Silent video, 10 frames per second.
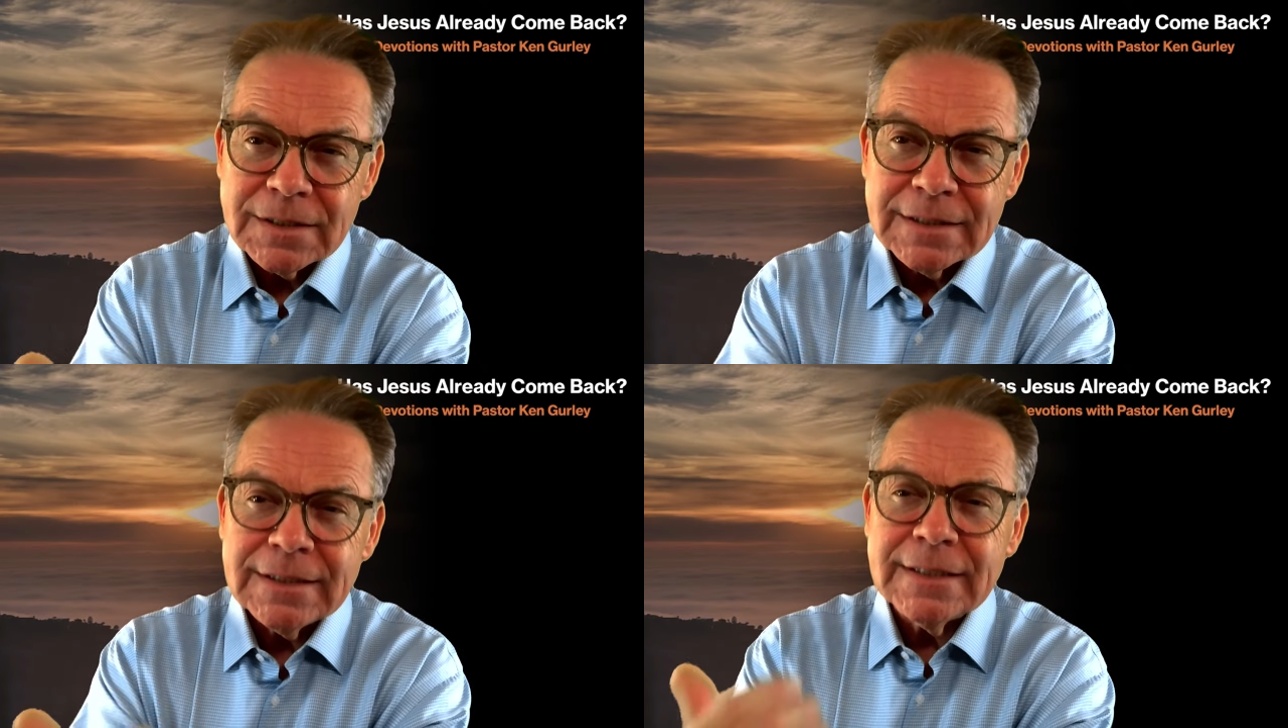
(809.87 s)

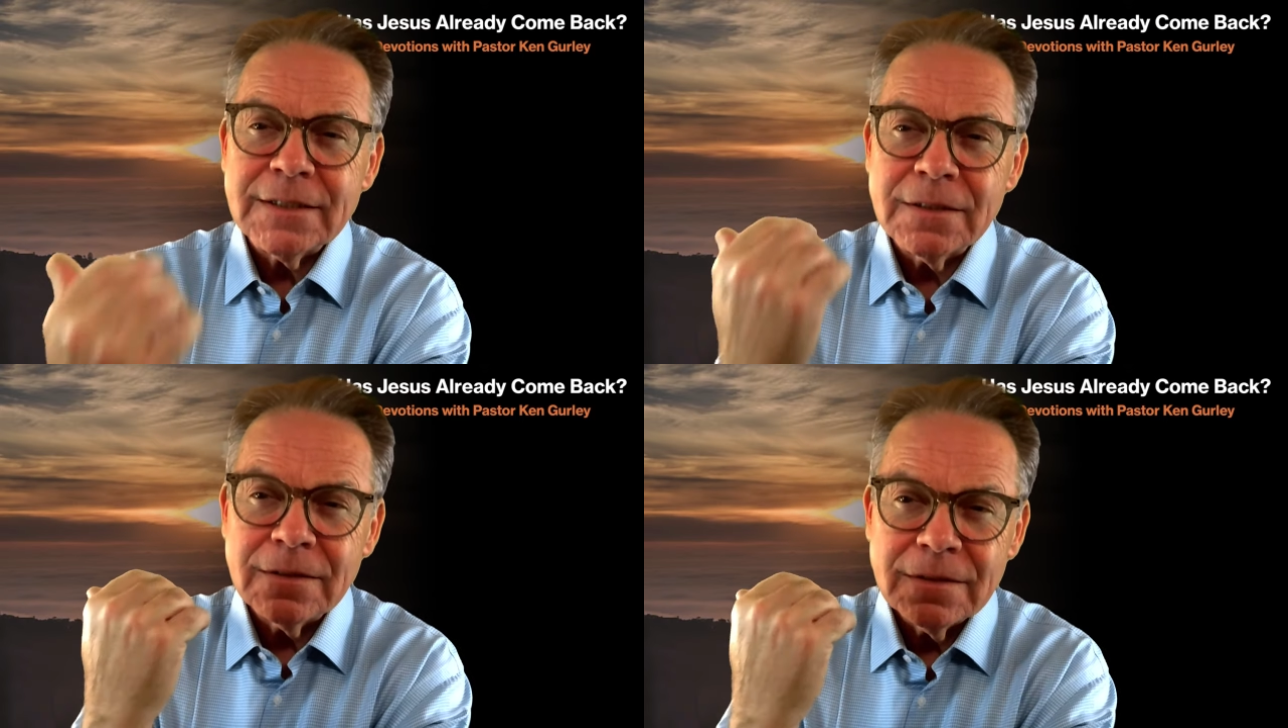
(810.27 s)

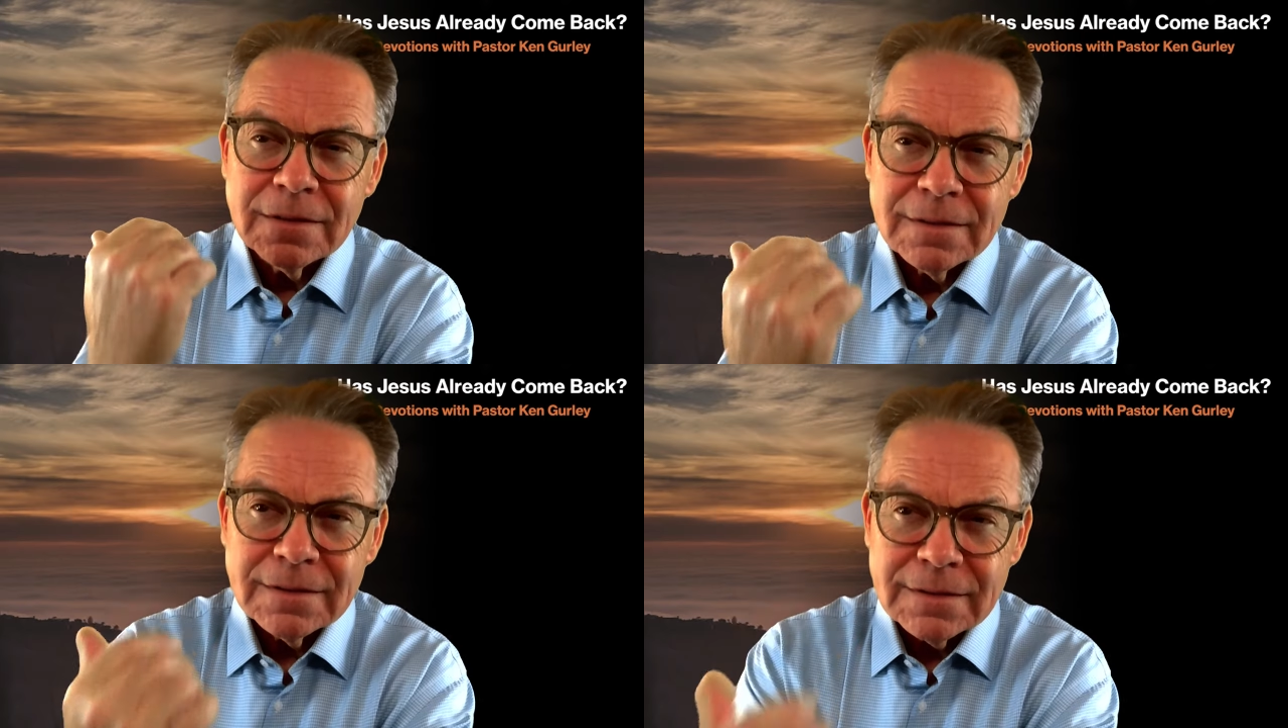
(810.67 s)
little
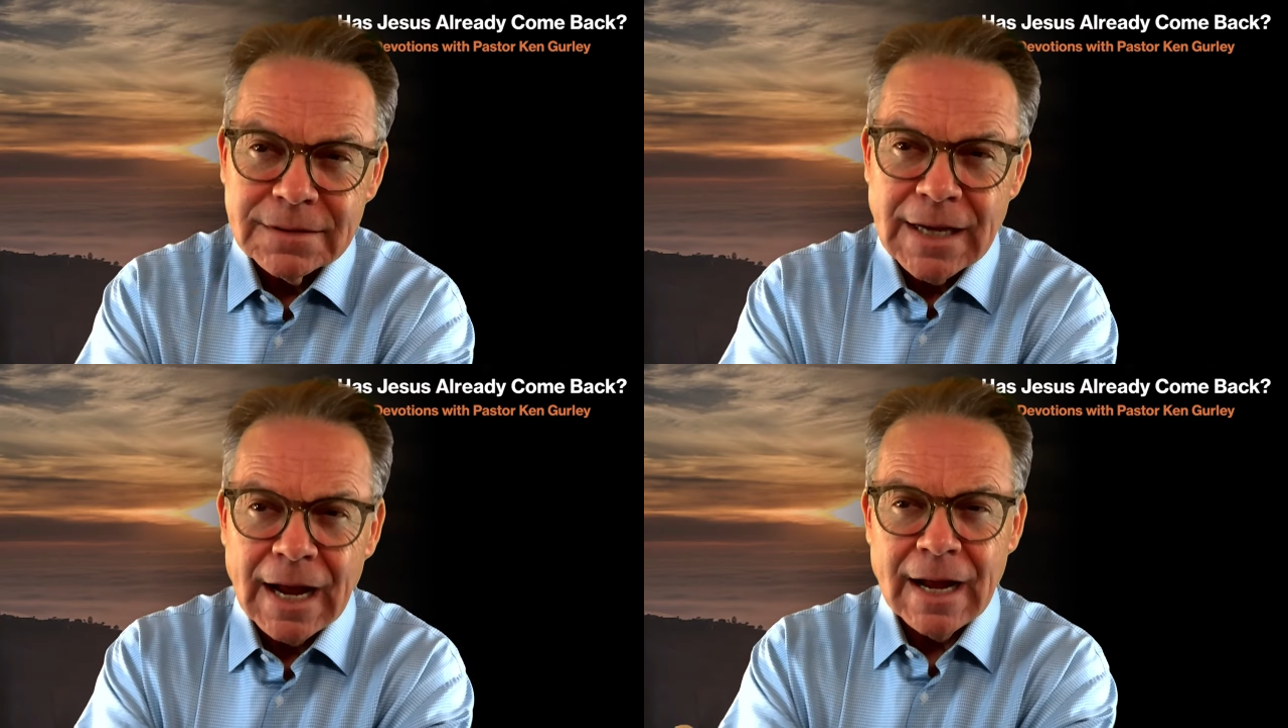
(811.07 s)

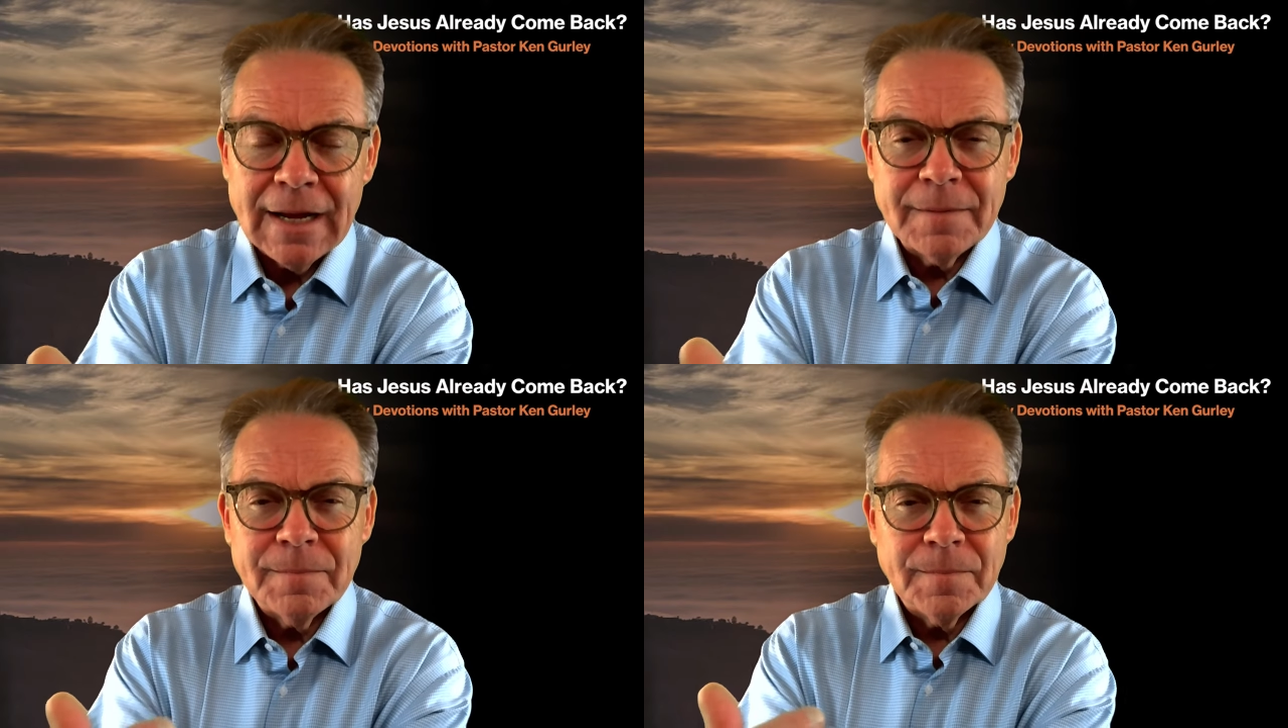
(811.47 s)

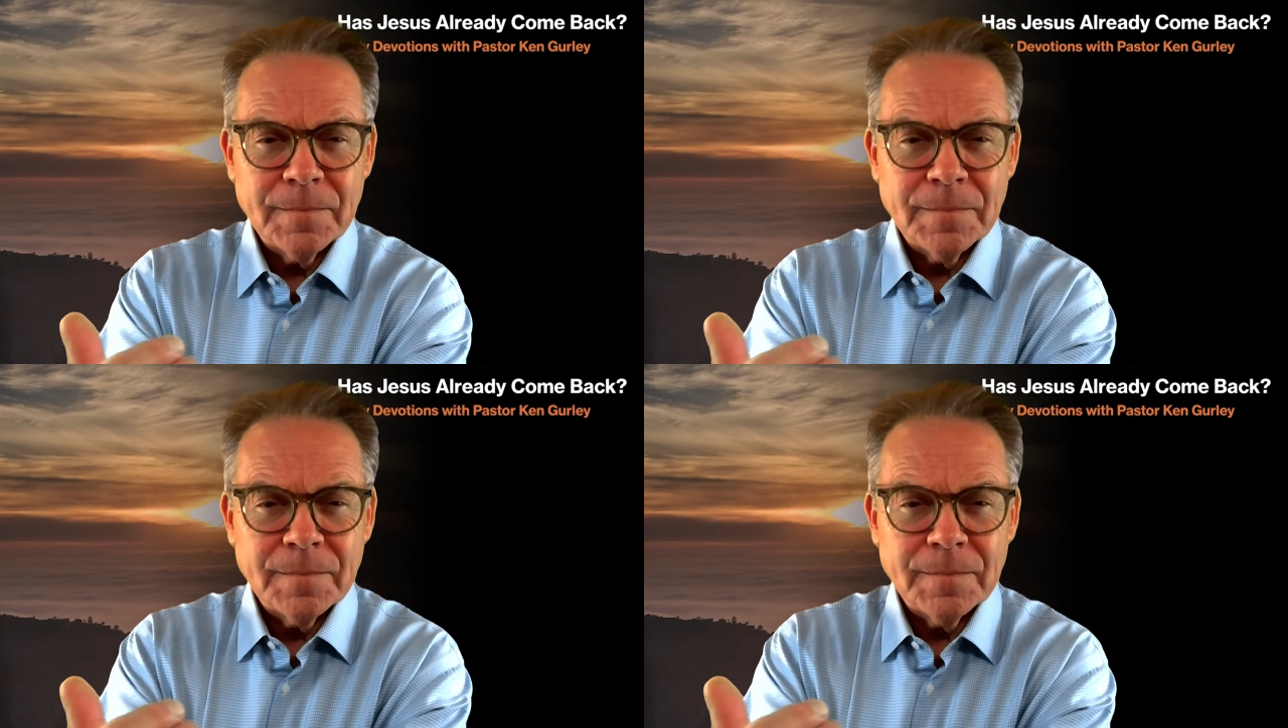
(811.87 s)
time.